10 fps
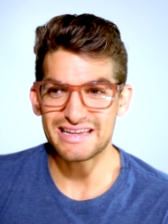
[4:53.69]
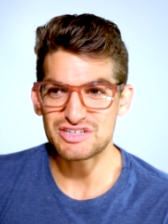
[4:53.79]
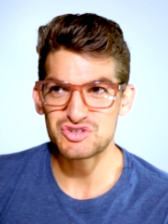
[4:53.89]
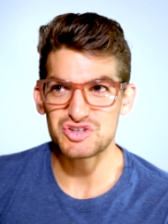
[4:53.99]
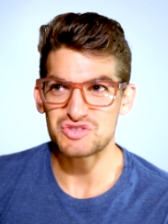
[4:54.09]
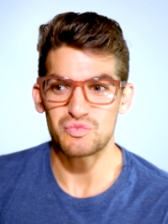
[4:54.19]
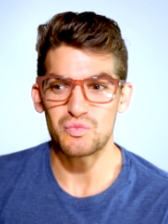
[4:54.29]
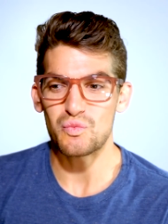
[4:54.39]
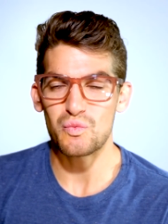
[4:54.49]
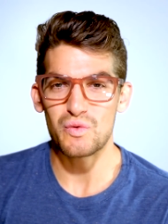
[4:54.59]
It's just,
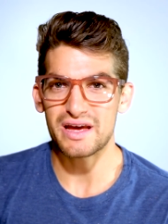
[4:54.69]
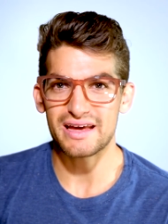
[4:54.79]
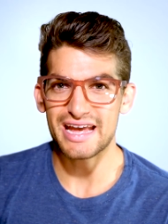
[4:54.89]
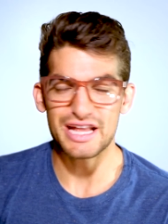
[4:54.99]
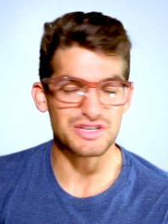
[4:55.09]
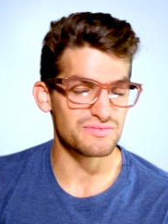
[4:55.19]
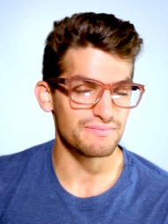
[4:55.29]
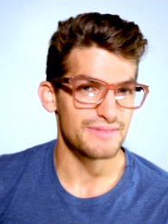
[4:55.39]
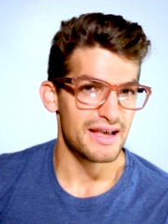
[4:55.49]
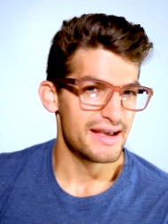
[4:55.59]
it's
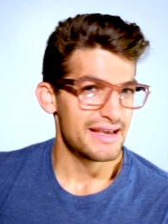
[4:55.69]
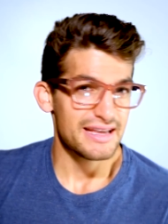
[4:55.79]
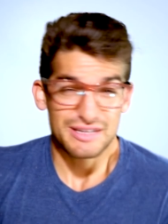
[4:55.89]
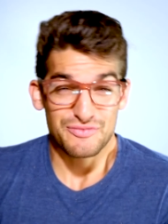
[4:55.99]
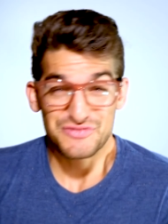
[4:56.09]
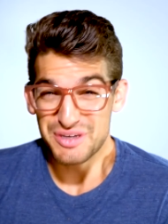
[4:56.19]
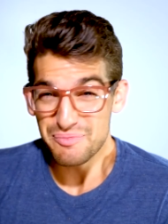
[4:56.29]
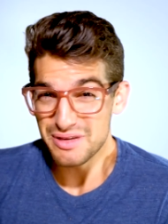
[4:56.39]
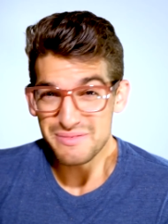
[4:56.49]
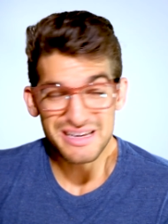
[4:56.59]

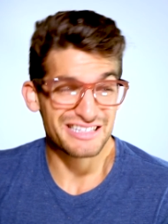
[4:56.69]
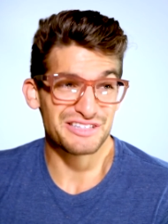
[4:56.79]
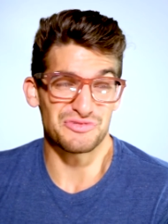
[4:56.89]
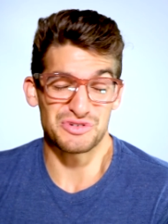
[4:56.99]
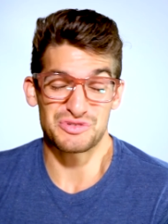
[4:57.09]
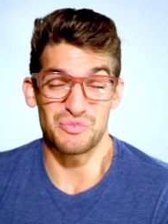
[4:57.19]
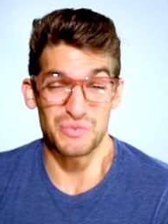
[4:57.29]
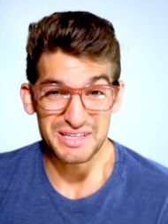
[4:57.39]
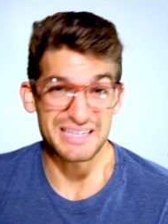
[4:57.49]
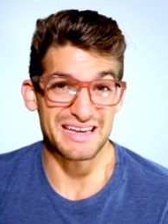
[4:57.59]
simply because it's just
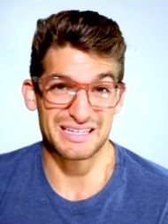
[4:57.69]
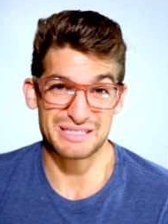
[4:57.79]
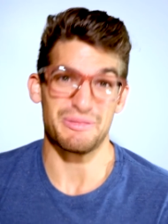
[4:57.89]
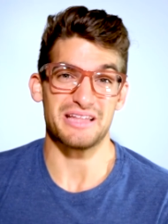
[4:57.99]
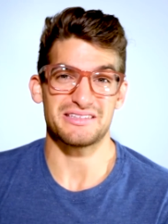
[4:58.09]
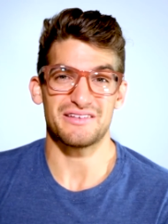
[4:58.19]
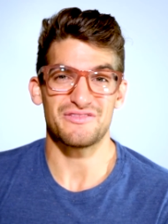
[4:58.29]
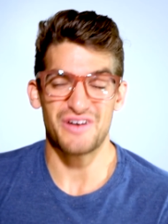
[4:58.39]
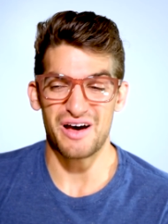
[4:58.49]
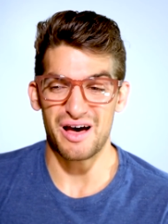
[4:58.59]
really
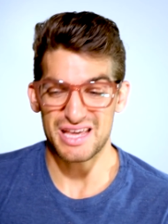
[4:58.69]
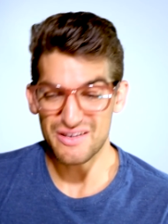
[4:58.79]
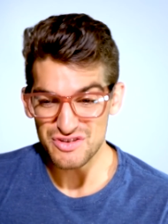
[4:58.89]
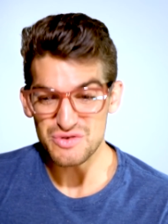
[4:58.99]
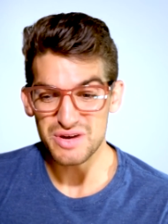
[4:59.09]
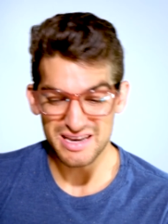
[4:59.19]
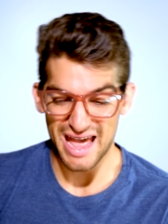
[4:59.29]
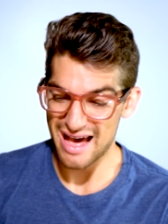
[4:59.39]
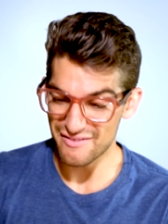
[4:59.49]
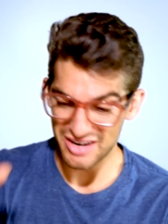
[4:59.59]
expensive. Uh, if you can
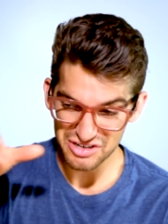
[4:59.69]
have an